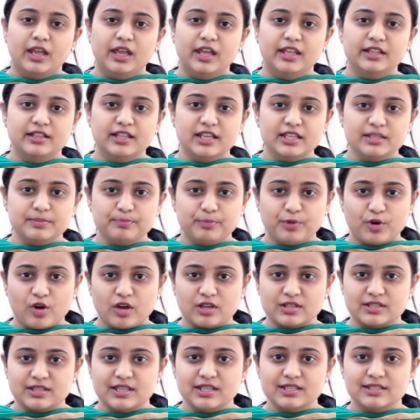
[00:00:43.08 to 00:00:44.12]
In this
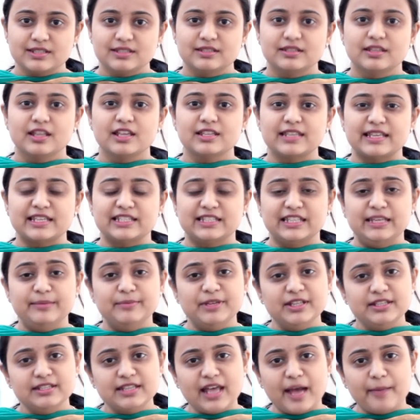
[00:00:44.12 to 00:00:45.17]
process, the
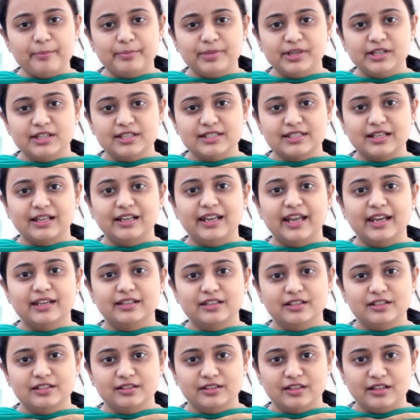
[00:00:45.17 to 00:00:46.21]
semen sample is
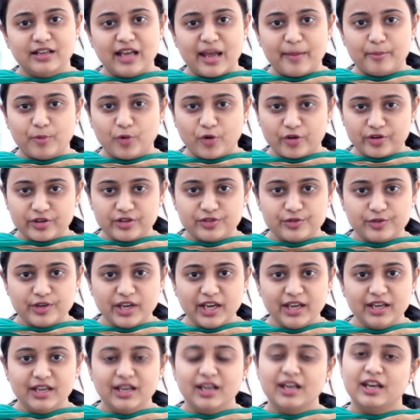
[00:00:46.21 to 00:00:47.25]
collected in the laboratory.
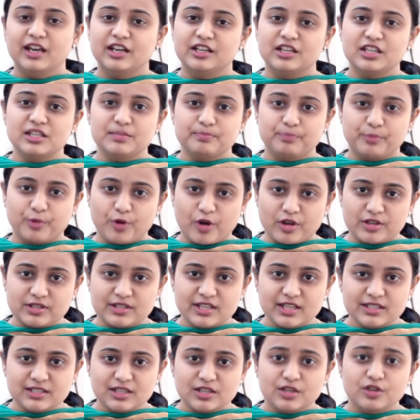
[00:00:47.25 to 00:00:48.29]
It is
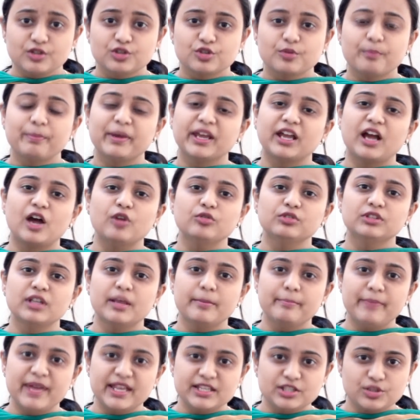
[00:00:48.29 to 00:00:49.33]
processed to pick out the
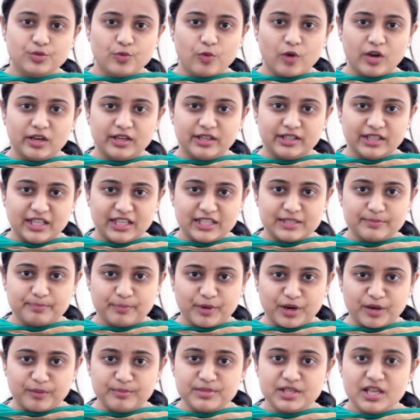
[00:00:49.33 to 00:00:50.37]
best quality
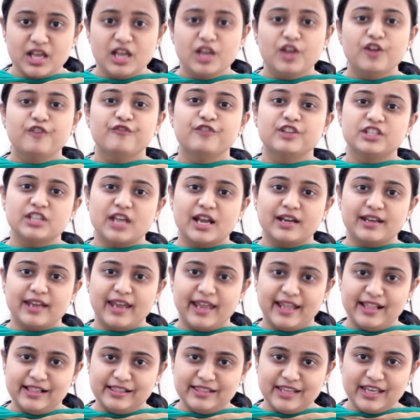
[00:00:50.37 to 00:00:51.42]
sperms which are
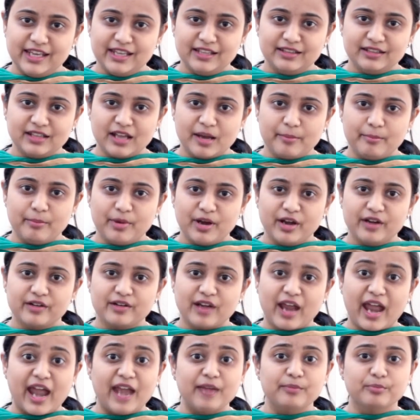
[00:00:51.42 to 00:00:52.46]
healthy in number
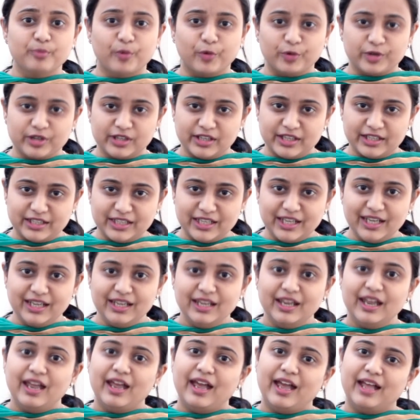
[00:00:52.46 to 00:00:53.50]
and motility
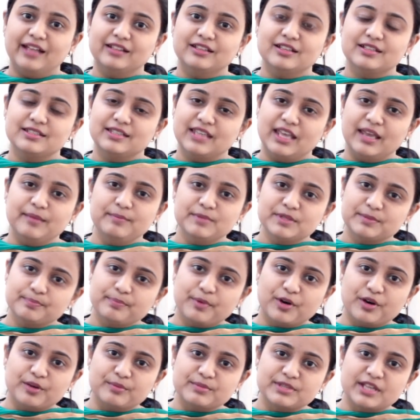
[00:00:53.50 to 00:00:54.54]
and the same
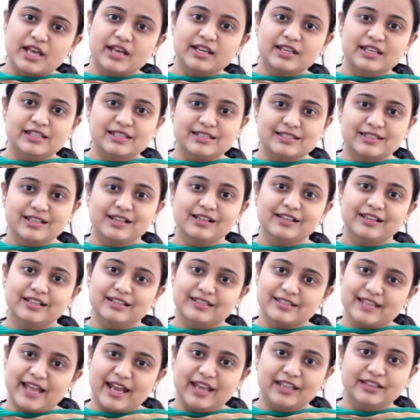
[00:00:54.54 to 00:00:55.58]
sperms are instilled
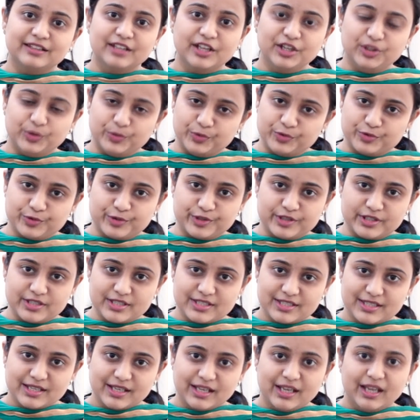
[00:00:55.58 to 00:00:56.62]
inside the
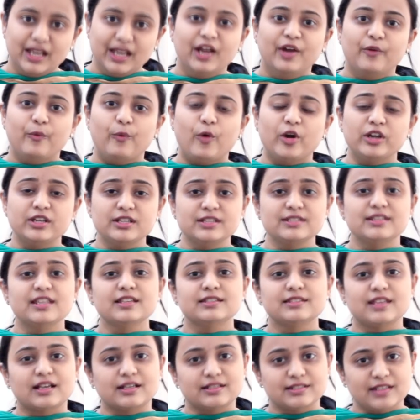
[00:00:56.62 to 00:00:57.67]
uterus. What is the
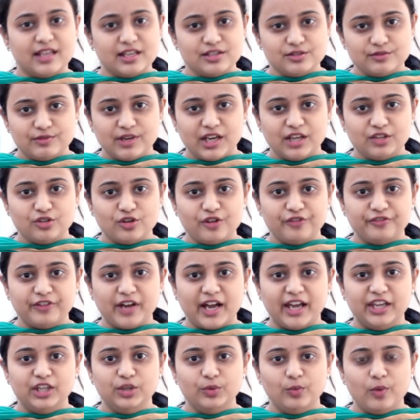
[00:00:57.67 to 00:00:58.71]
success rate of
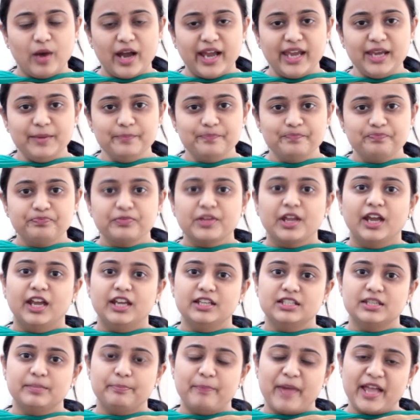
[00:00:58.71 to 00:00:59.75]
IUI?
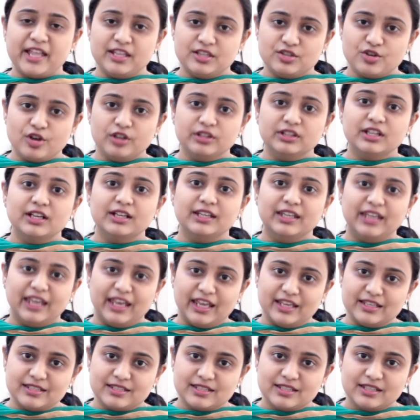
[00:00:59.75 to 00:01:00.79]
It depends on the
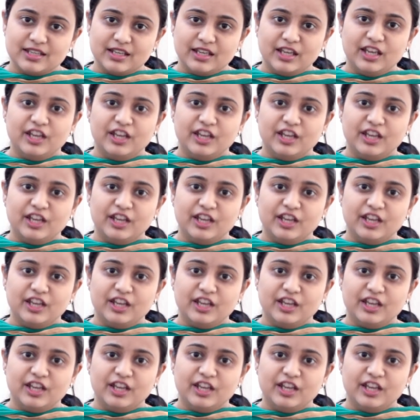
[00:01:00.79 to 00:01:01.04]
case.